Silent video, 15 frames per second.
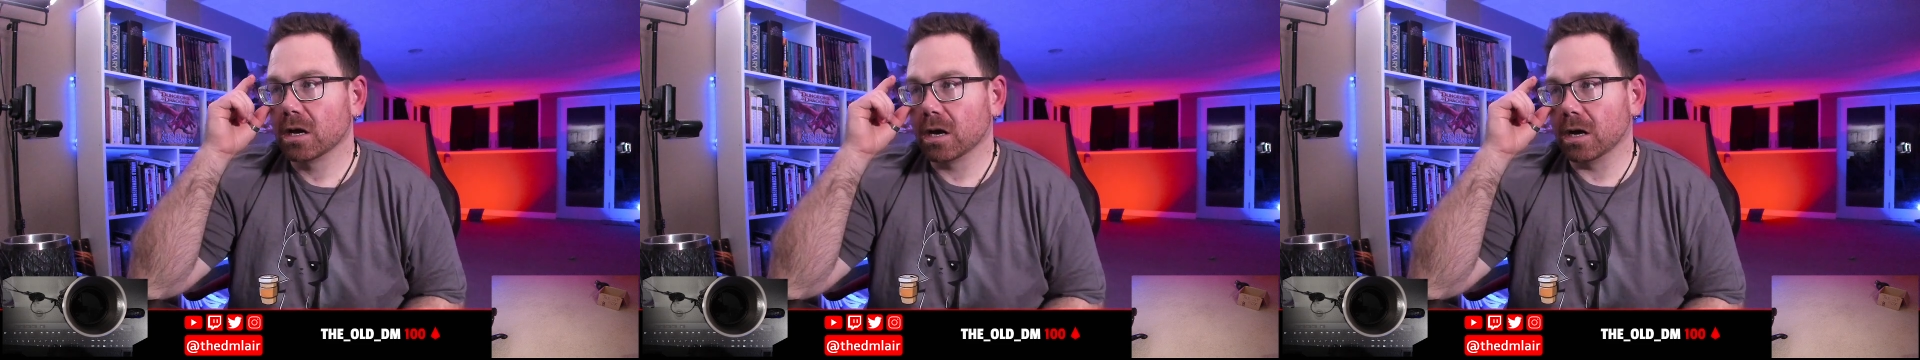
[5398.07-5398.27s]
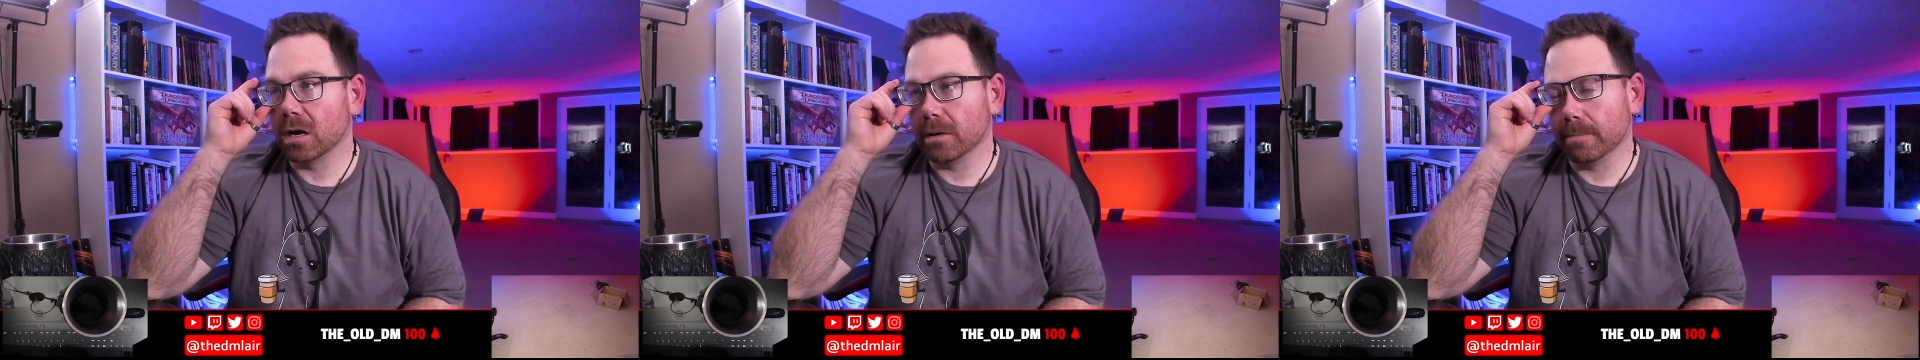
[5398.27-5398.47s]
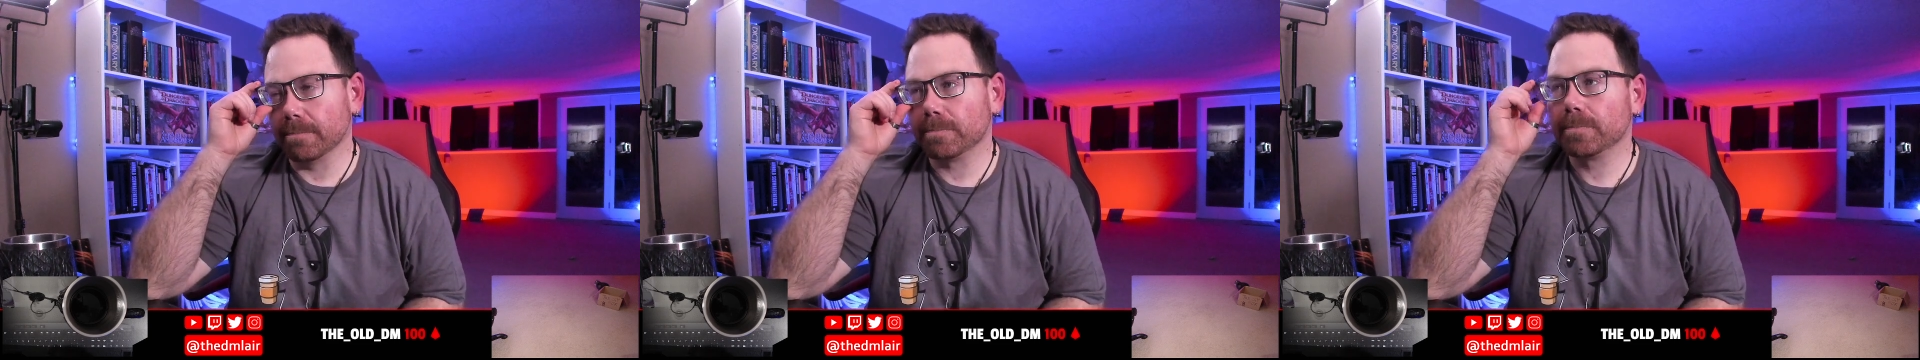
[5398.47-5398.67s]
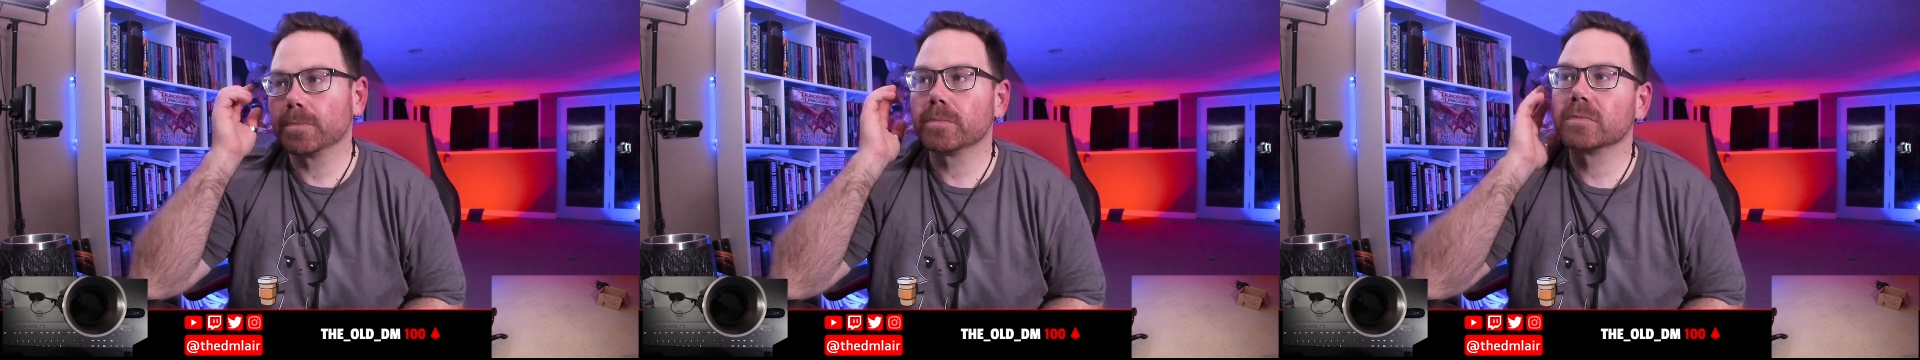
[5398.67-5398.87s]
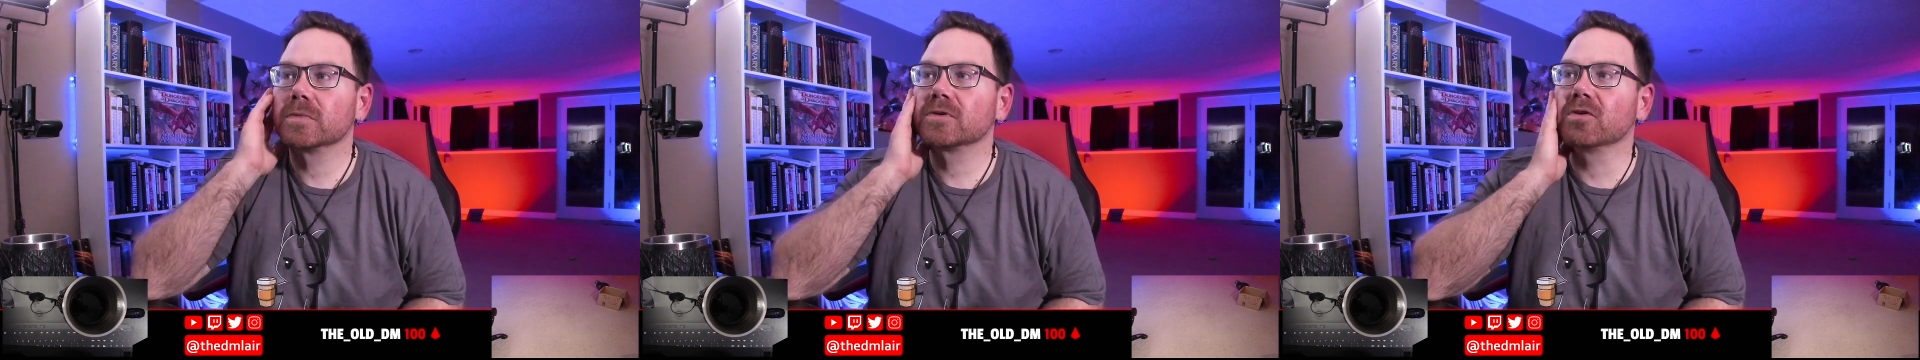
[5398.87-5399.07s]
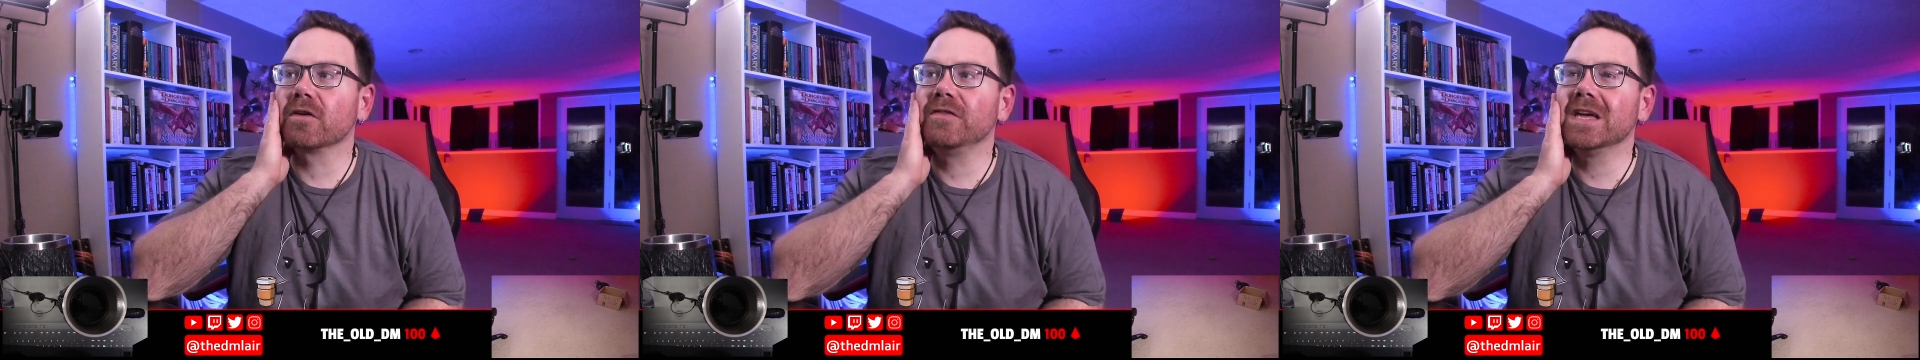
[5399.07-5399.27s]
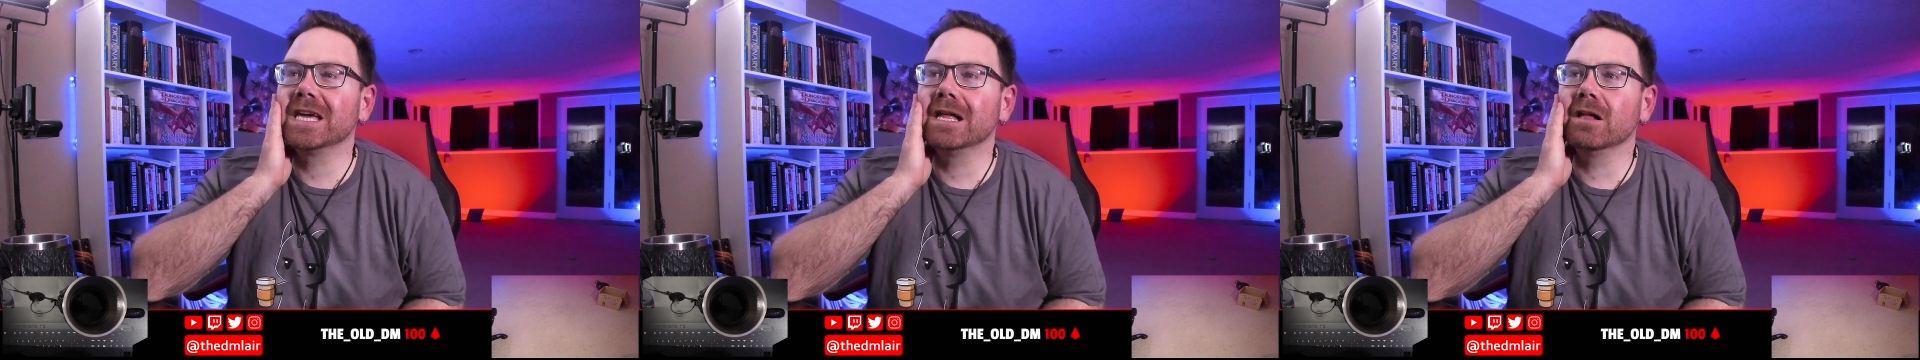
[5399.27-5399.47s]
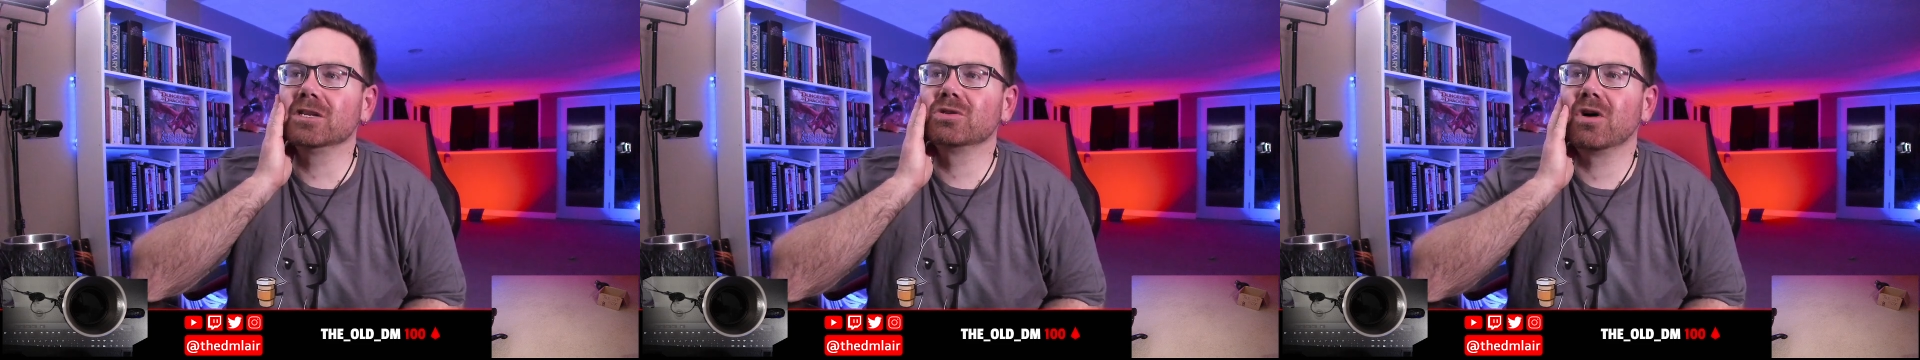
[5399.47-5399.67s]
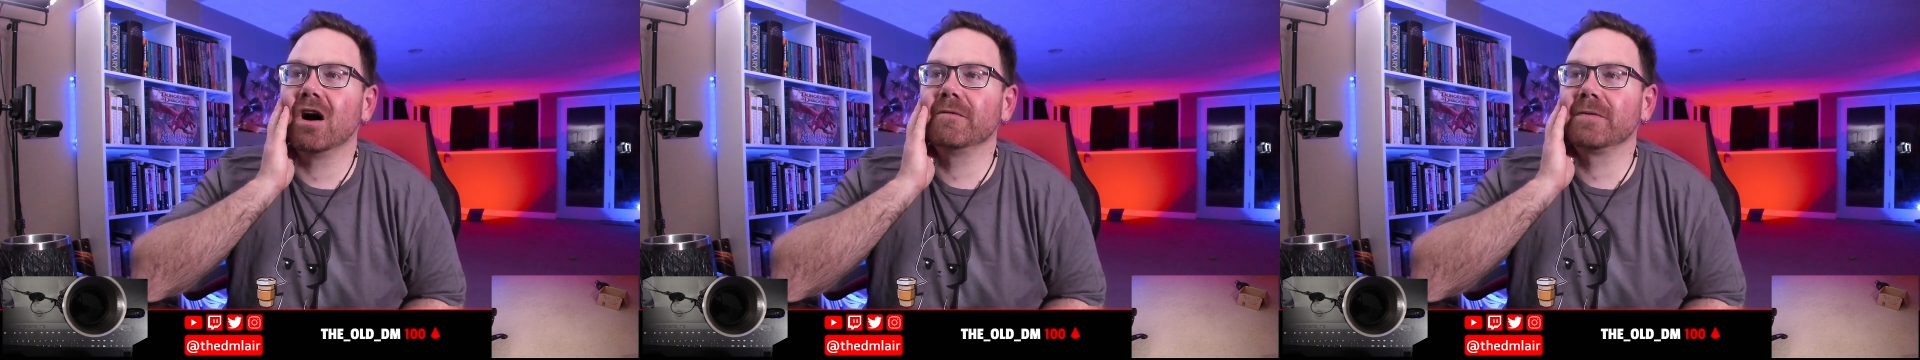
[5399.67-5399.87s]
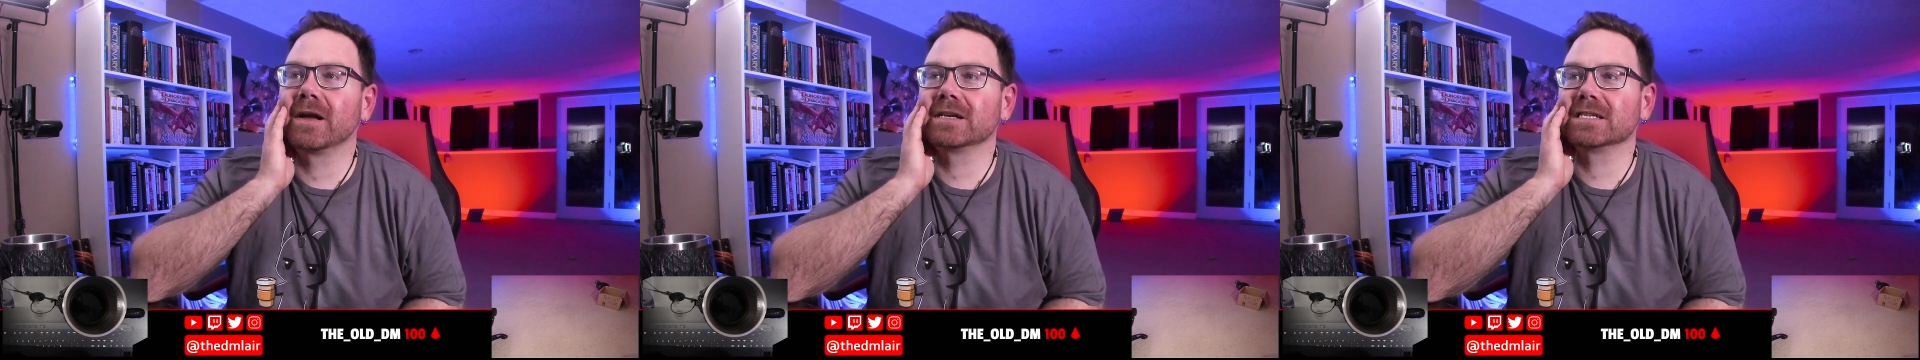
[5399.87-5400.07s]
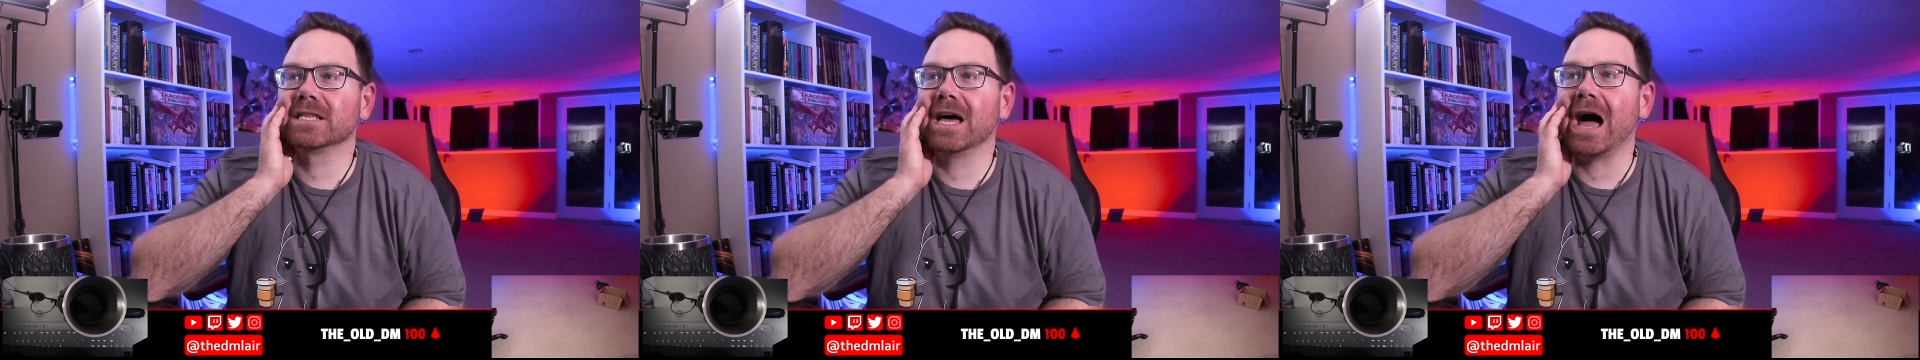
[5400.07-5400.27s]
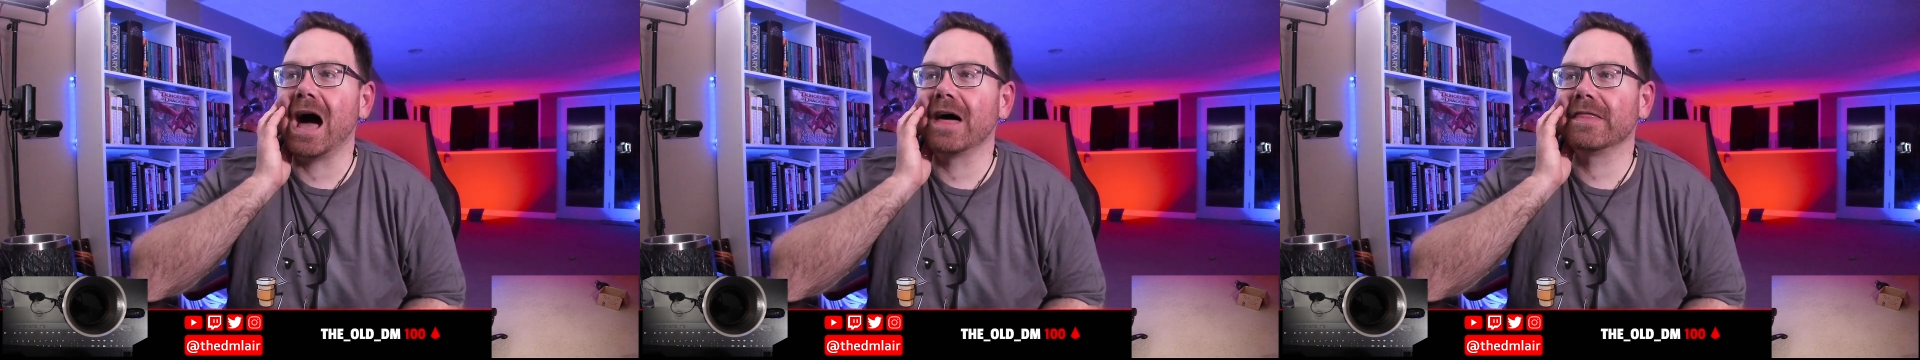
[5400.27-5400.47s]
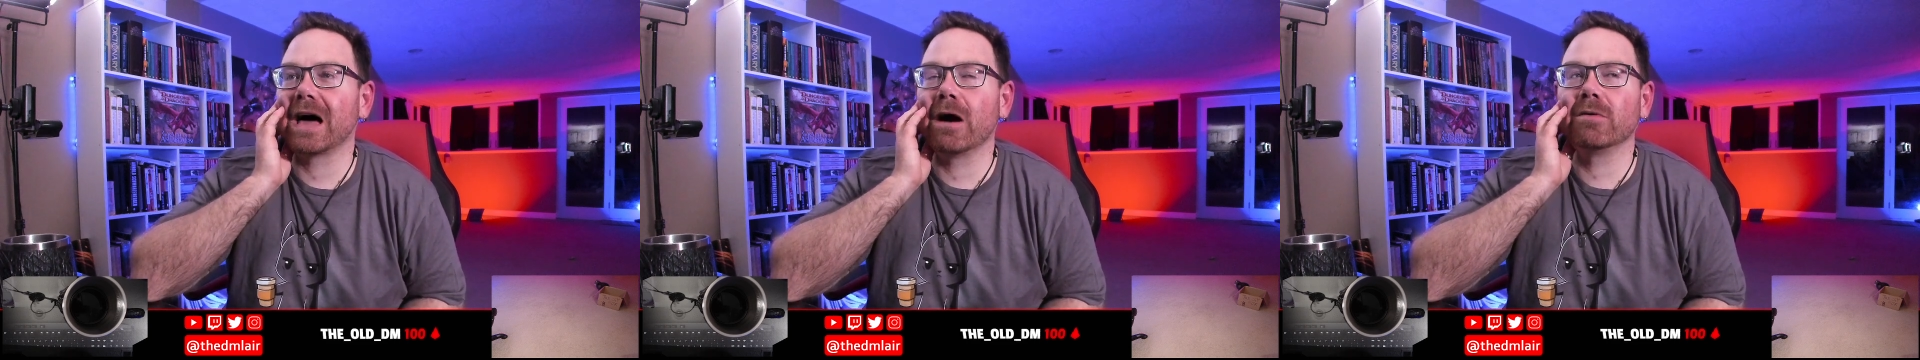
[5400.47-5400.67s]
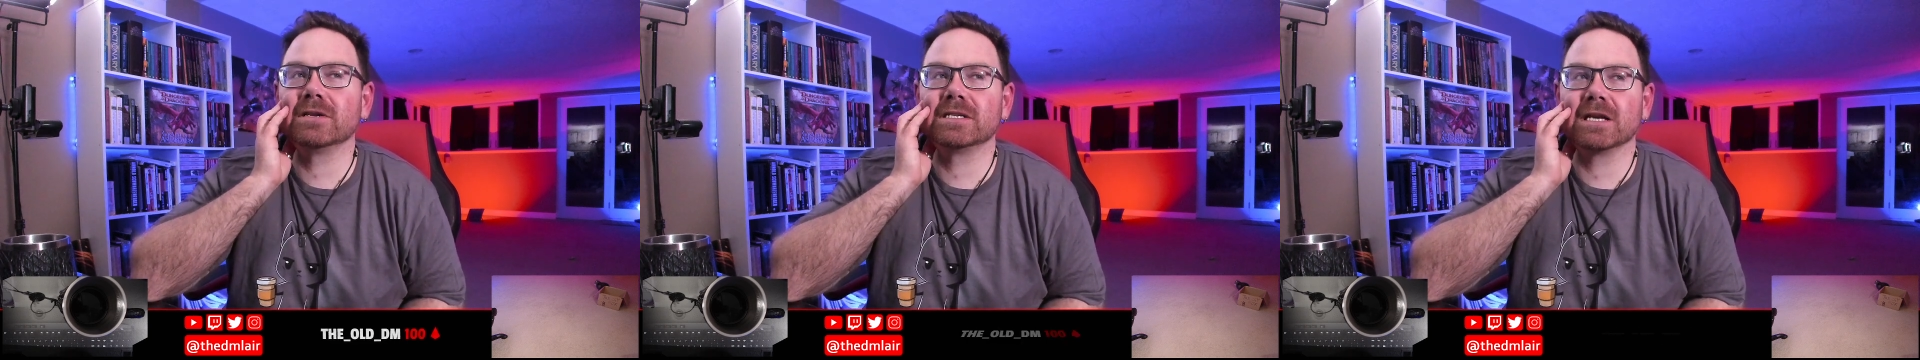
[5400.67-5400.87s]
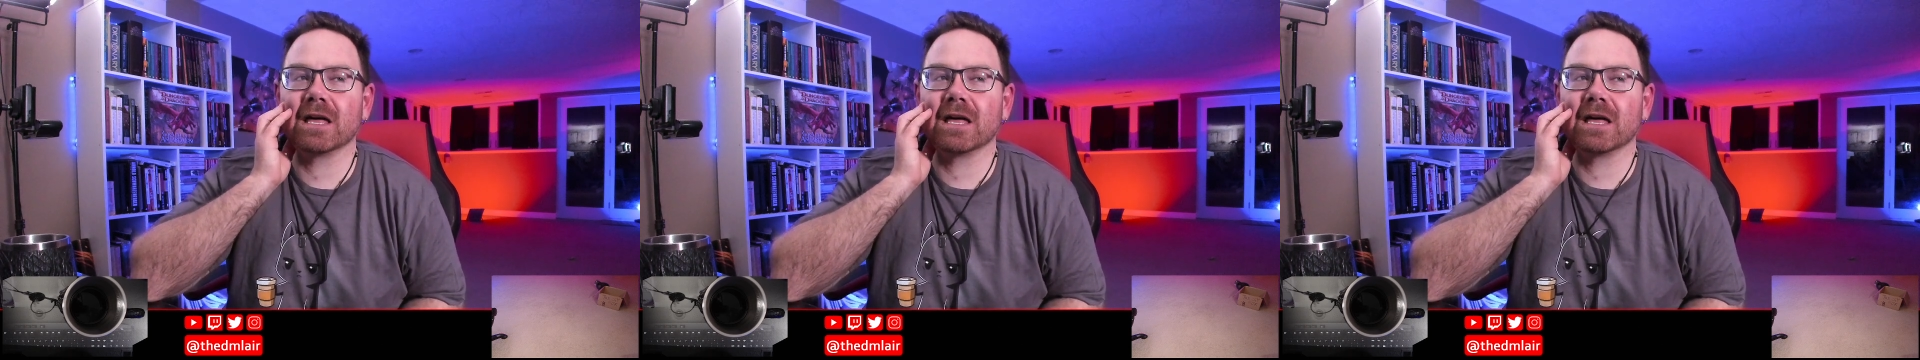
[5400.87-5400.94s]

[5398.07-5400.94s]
So if he killed you off because of that, I would say